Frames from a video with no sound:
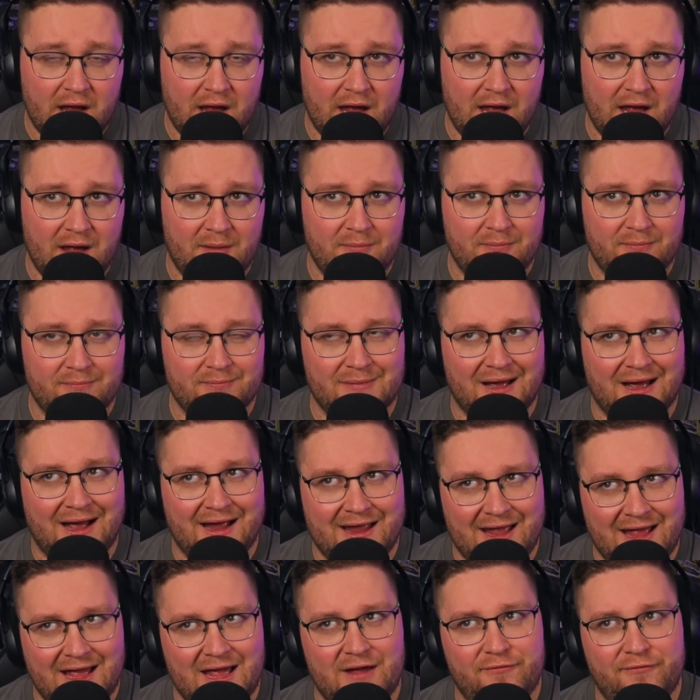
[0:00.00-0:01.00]
I
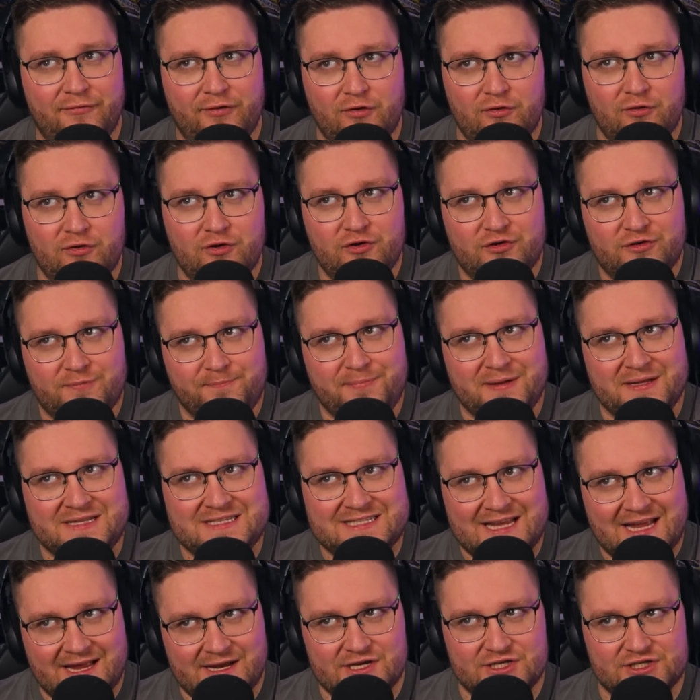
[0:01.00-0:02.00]
have heard
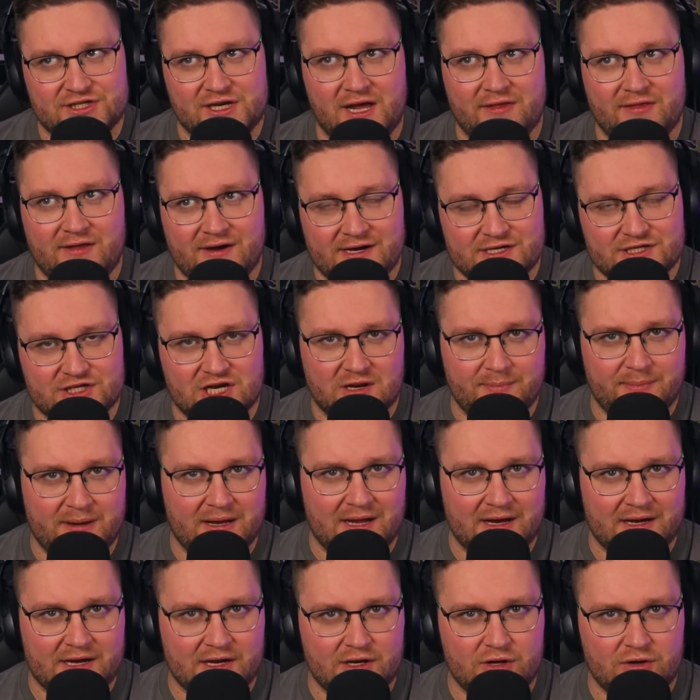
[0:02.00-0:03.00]
potentially there is going to be
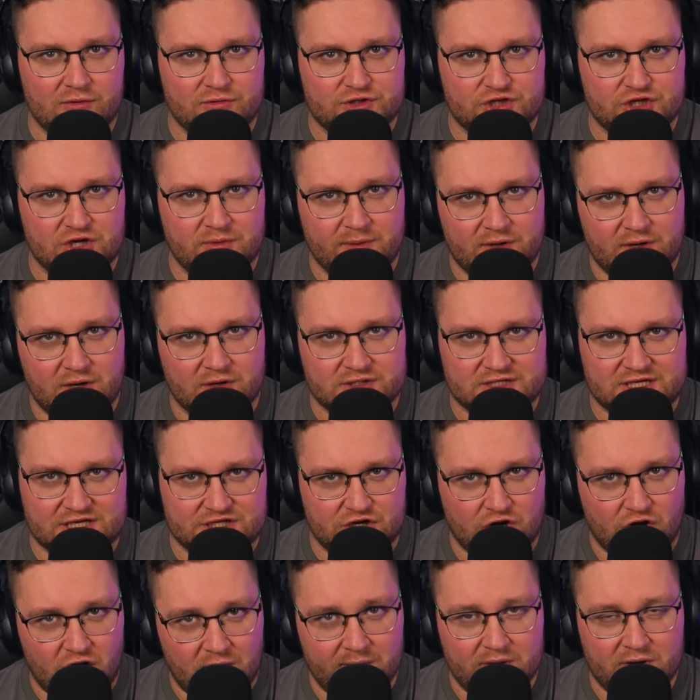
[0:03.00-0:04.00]
like a new
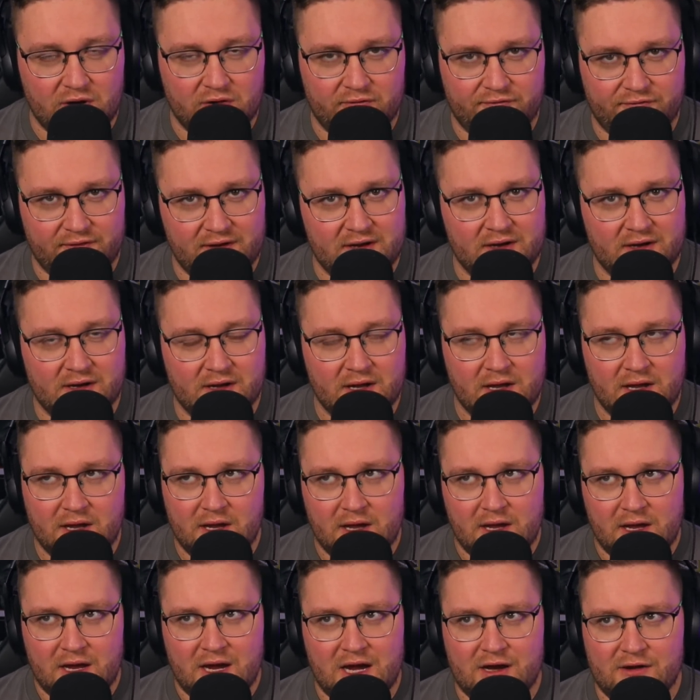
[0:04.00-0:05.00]
Termagant/Hormagant thing
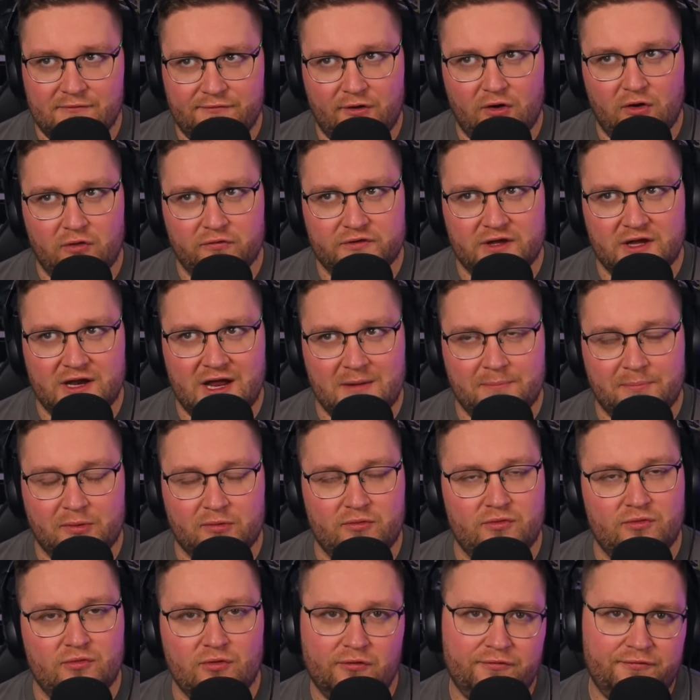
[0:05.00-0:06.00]
involved in it,
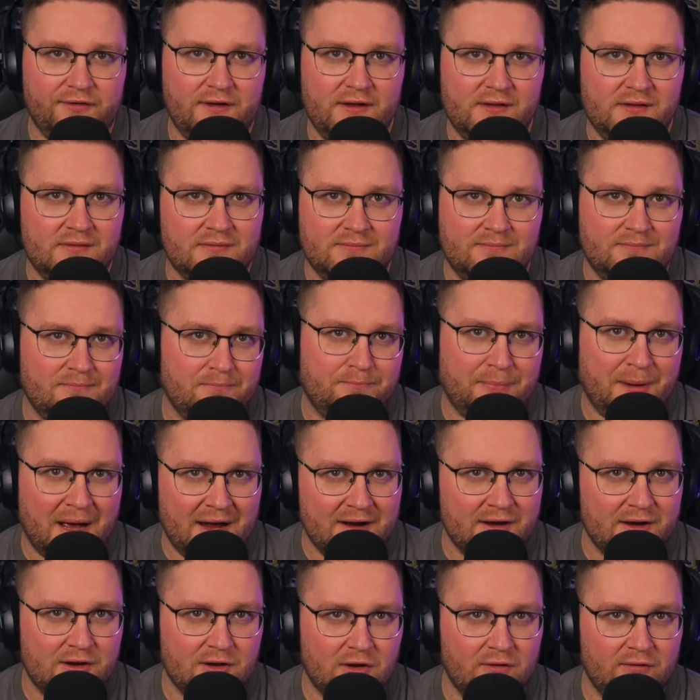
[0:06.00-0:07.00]
but nothing
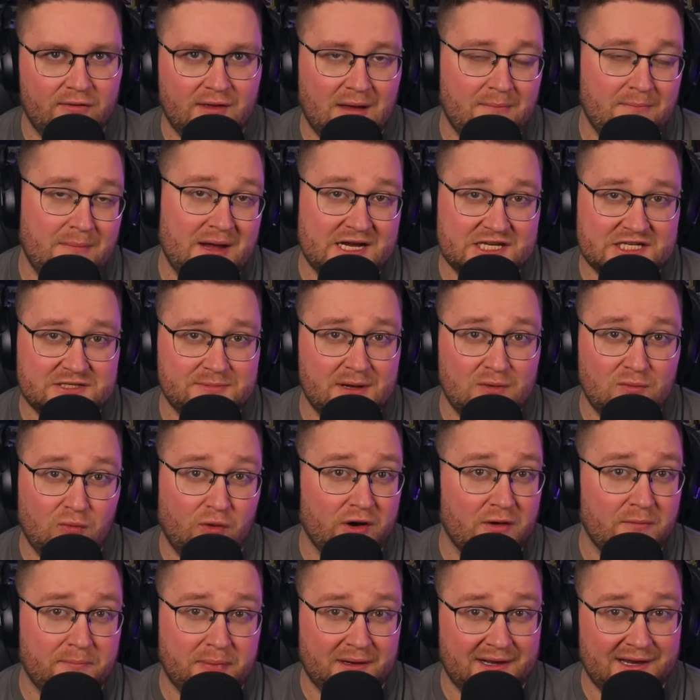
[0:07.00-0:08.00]
bang on that makes me
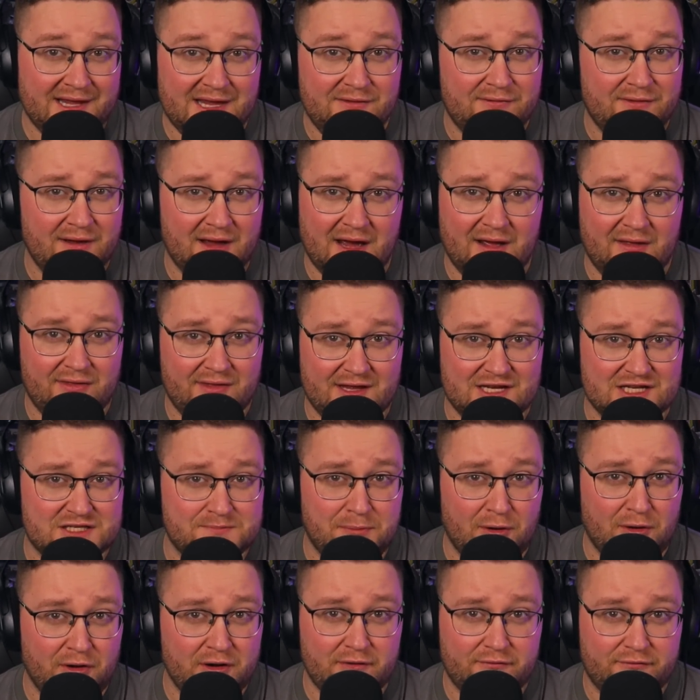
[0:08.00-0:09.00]
want to believe it at this
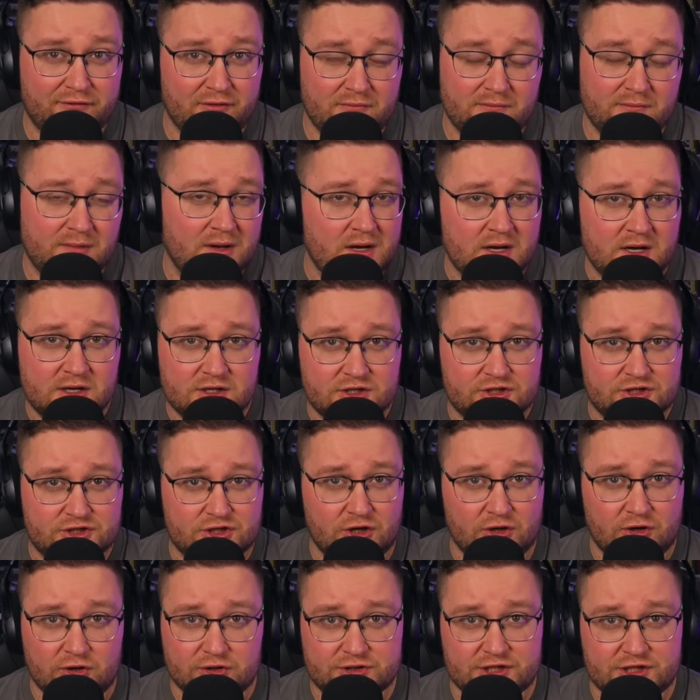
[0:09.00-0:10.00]
point from
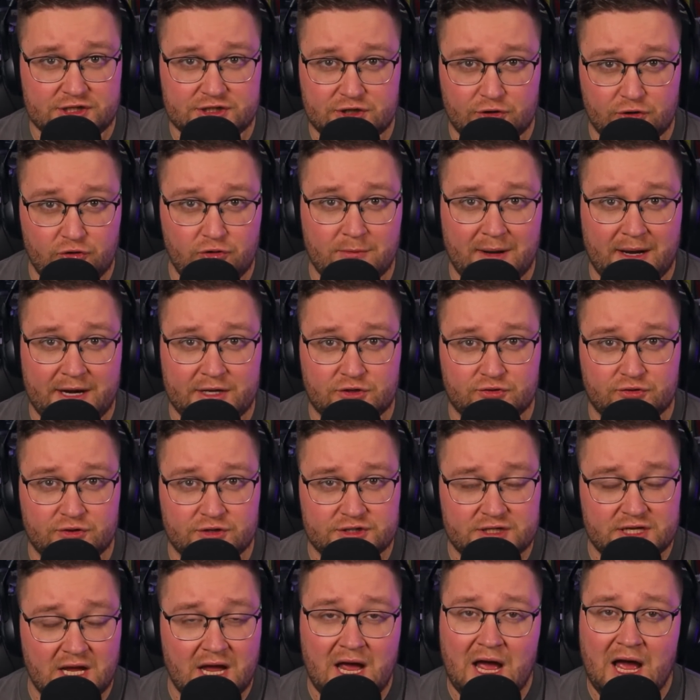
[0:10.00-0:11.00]
sources whom I
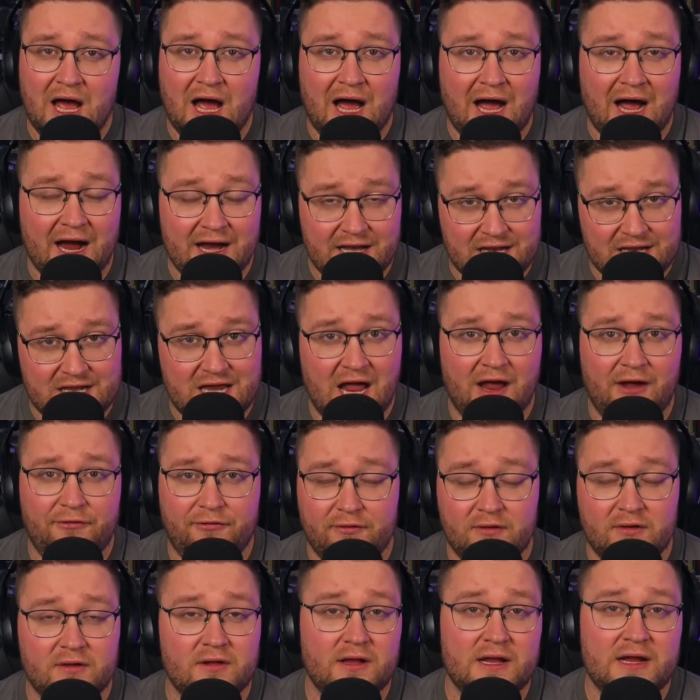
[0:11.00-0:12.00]
trust. I
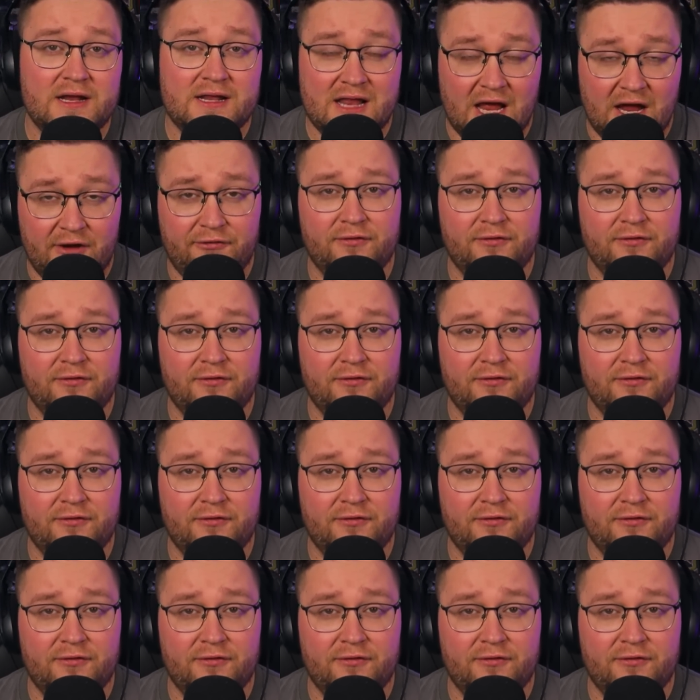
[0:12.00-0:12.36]
definitely